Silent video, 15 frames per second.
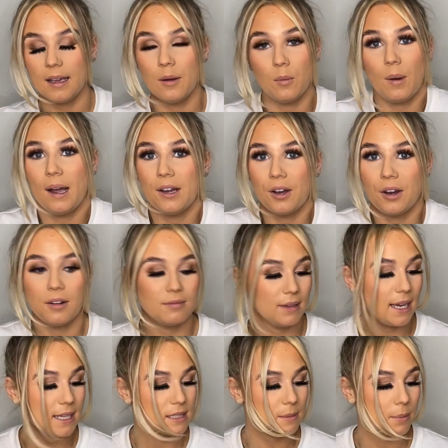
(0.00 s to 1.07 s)
Why not?
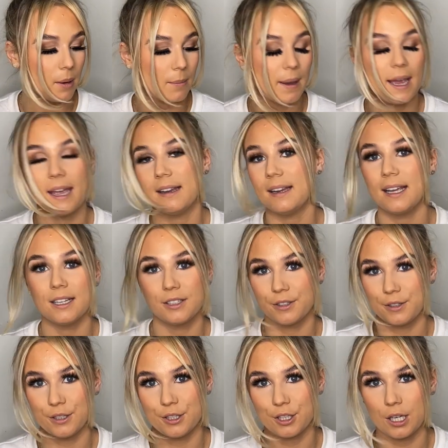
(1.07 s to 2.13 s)
It's a pomade, it does
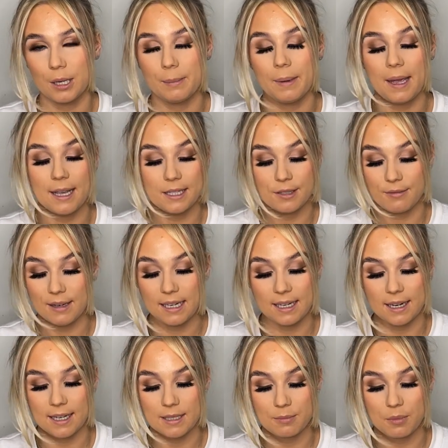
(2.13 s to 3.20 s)
the job. It's a really
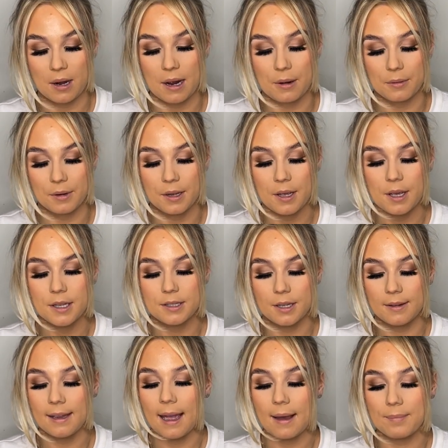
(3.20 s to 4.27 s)
nice brown, so
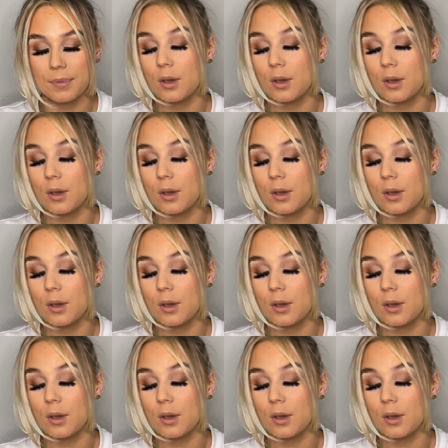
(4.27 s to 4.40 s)
yeah.